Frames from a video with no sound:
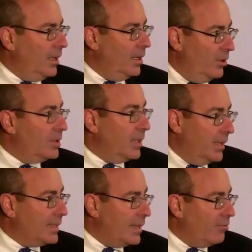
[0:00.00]
in
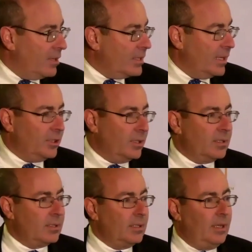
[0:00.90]
unison, that's how
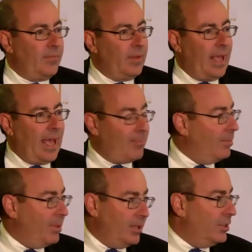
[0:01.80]
recessions
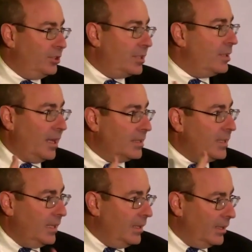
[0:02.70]
happen. But you're just not
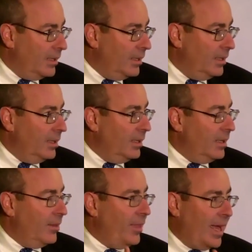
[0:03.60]
seeing
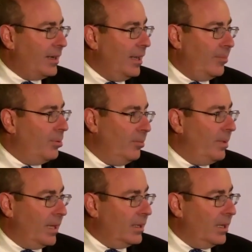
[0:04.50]
that kind of
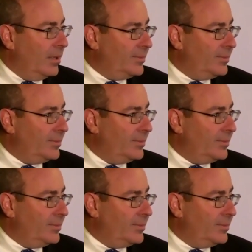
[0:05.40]
pullback yet.